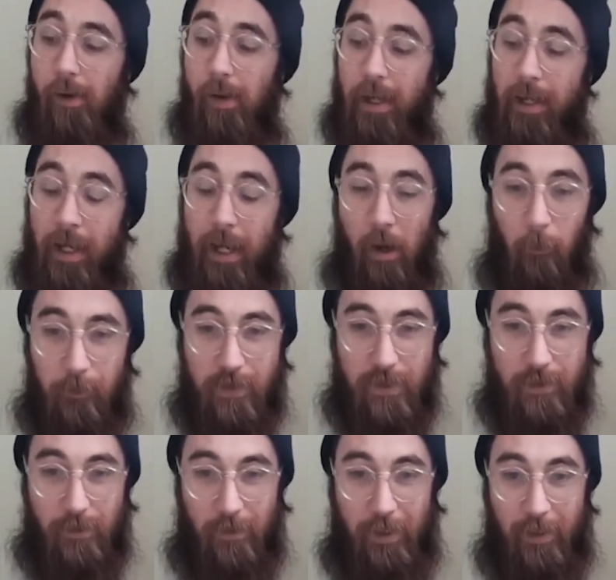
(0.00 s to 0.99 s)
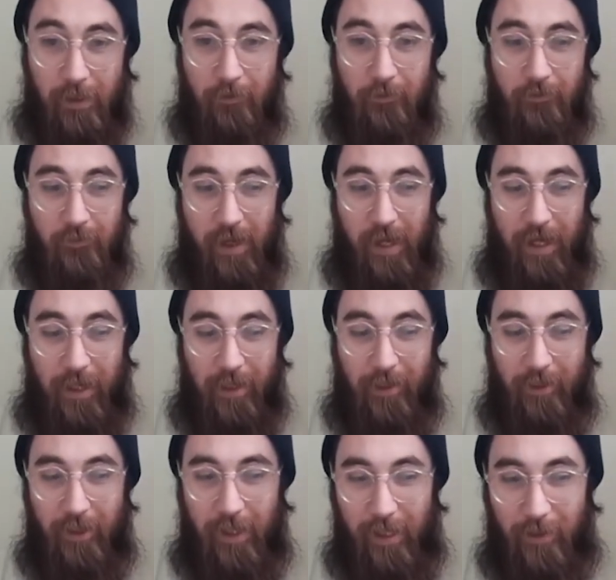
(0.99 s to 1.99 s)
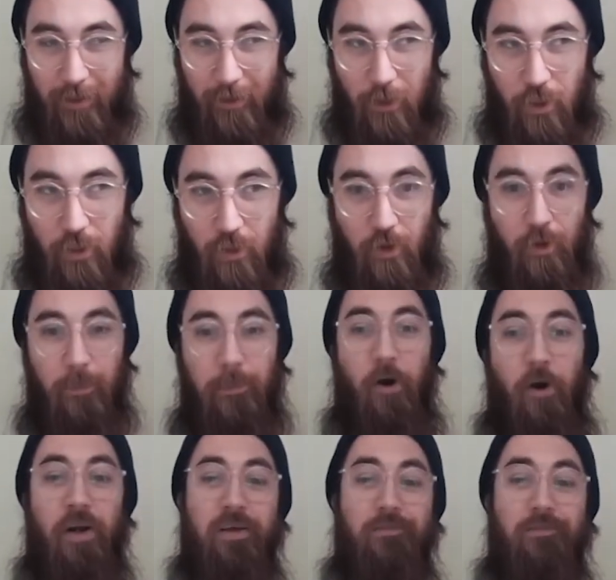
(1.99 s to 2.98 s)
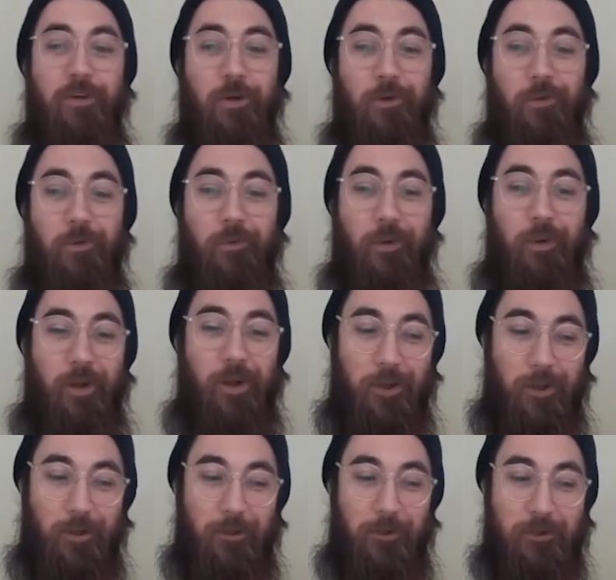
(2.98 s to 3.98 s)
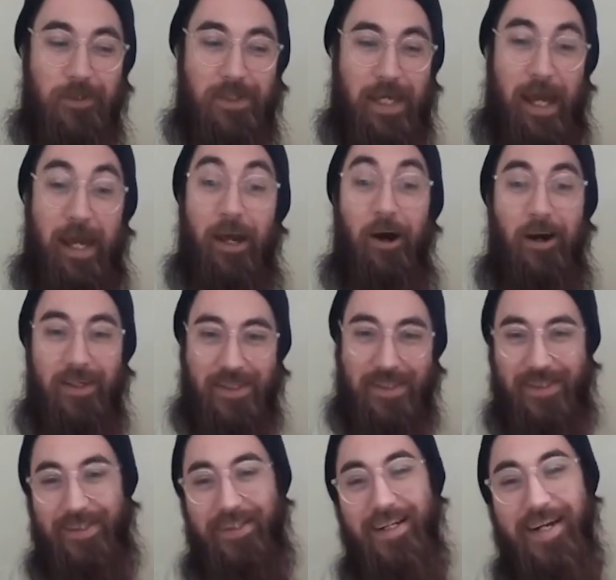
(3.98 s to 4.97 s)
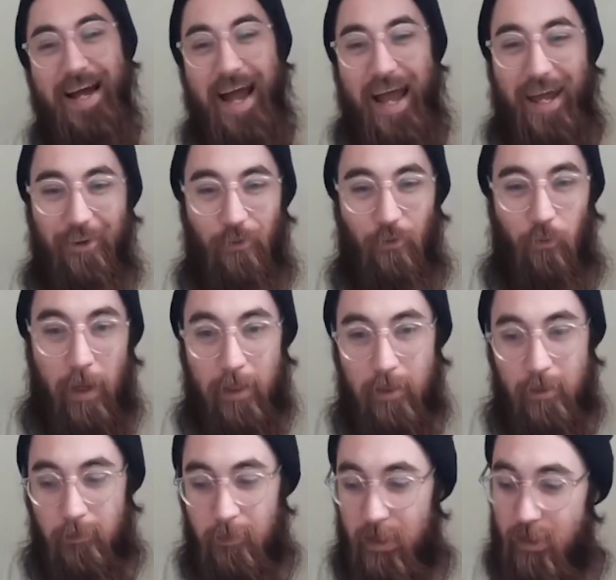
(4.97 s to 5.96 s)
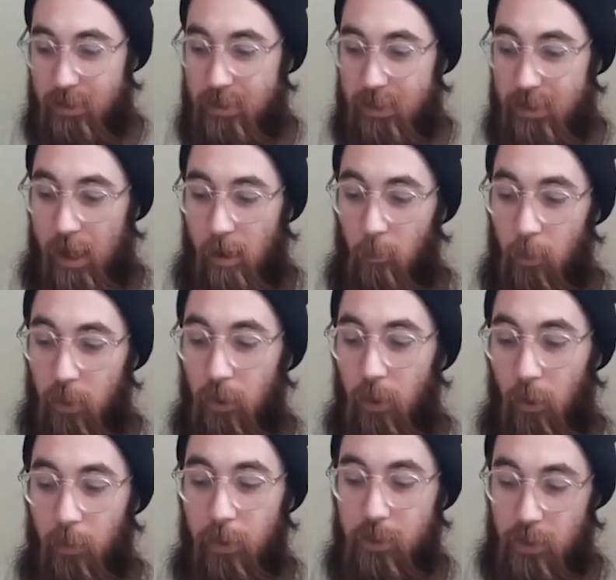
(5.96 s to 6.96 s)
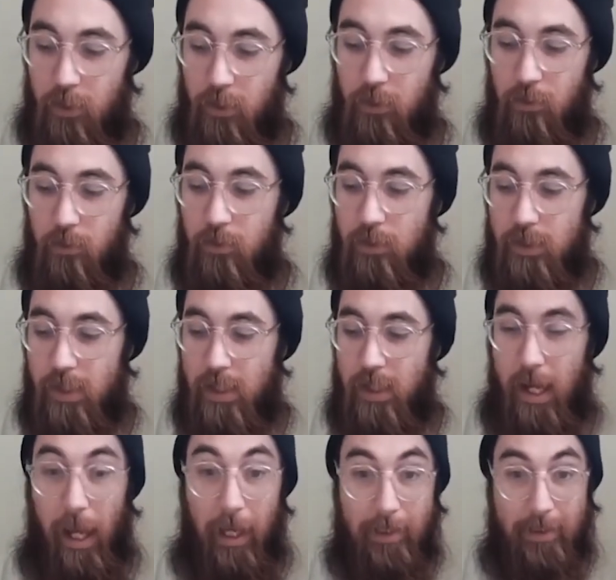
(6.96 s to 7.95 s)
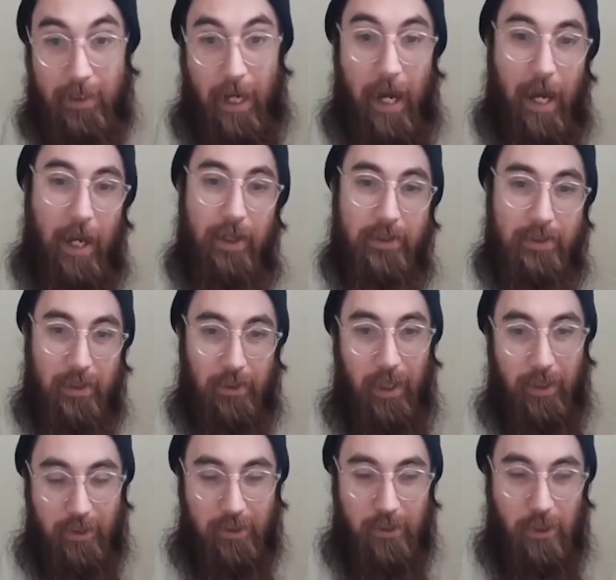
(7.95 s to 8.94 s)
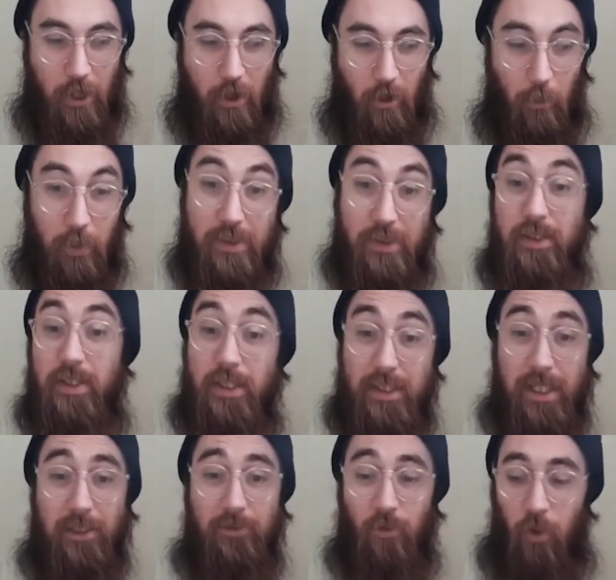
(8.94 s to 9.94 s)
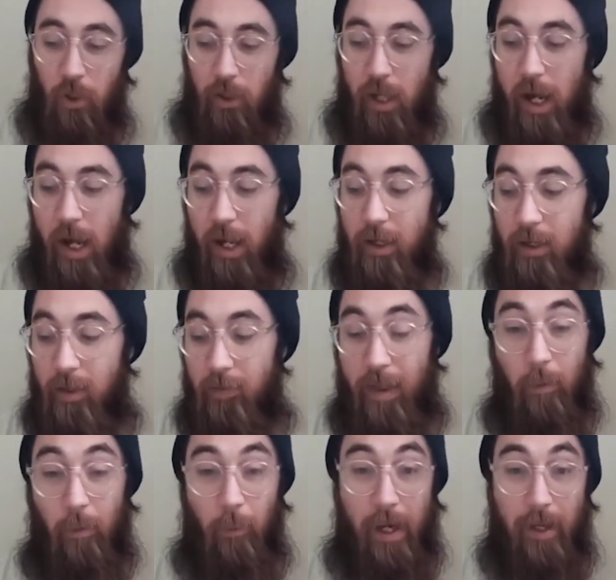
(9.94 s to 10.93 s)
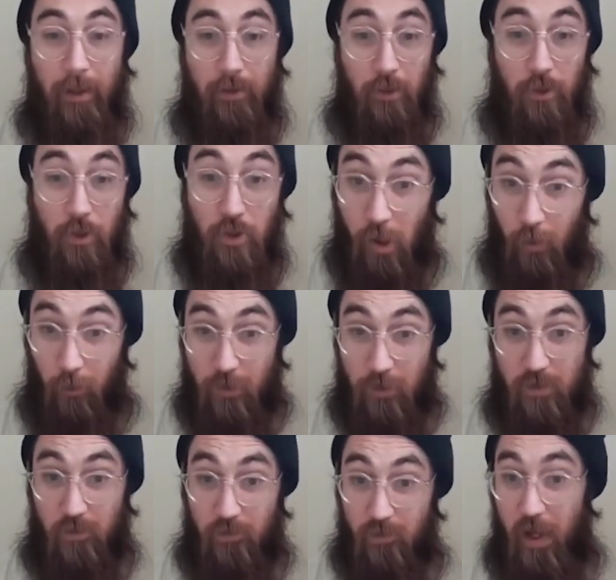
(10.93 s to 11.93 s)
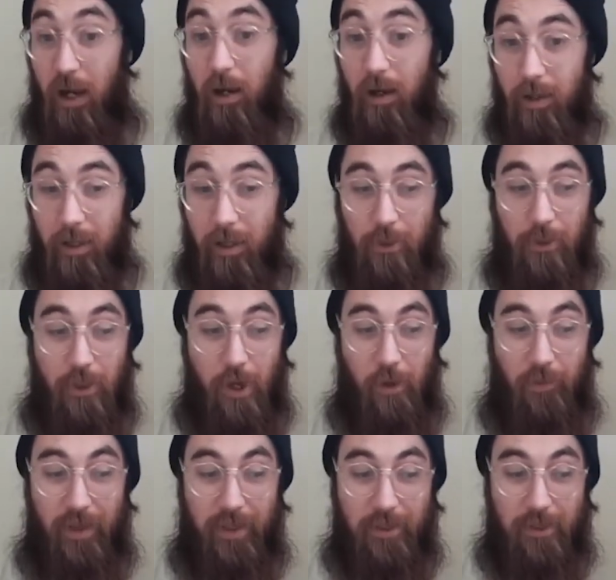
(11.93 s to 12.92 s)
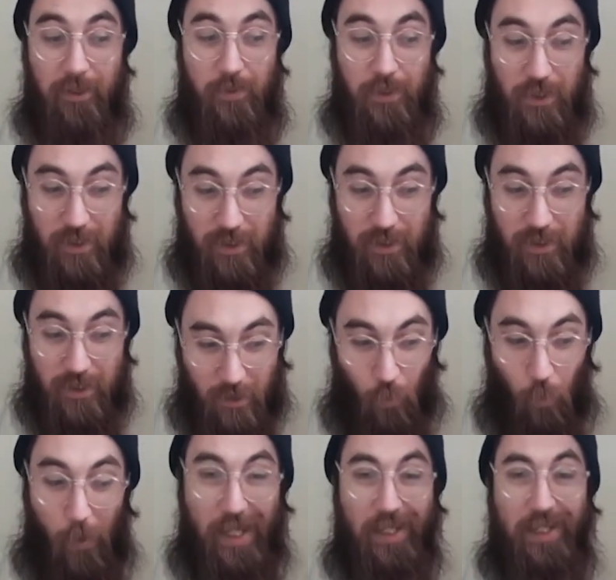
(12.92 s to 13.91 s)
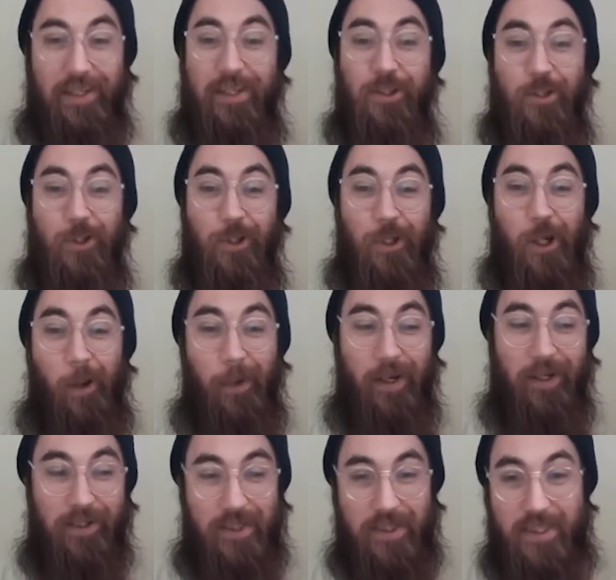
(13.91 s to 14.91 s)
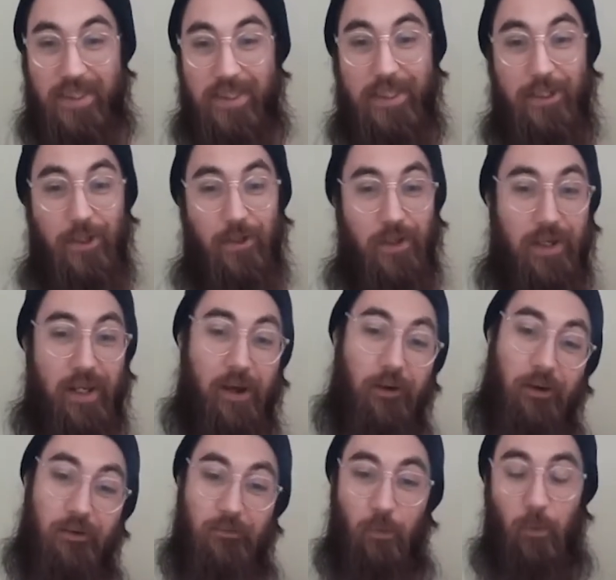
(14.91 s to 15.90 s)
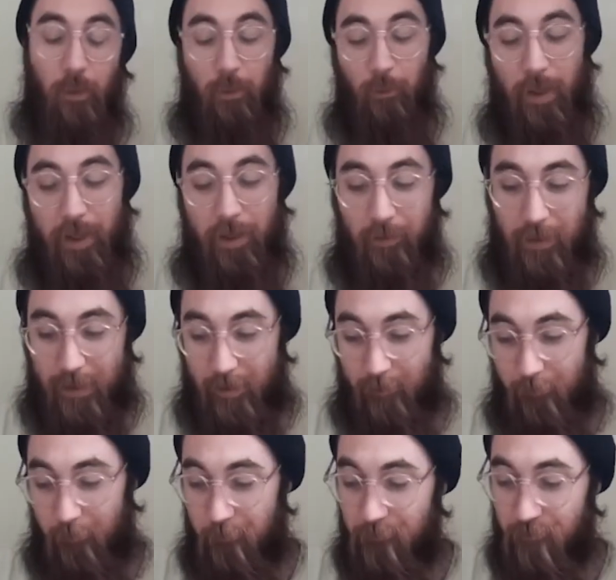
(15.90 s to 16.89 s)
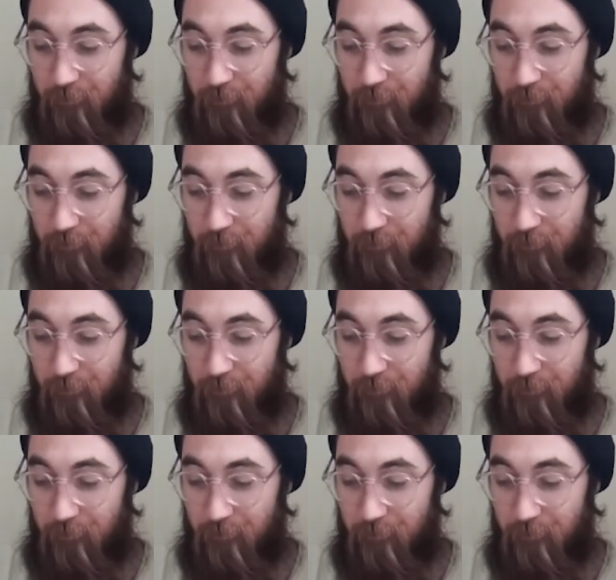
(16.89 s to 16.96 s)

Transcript: It helps give a third-party view. We're going to use chaos and randomness. We are going to use a die to let us know was this successful or not. That way, you know it was fair, and you know that this was just the way that things are going to steer the narrative in one way or the other.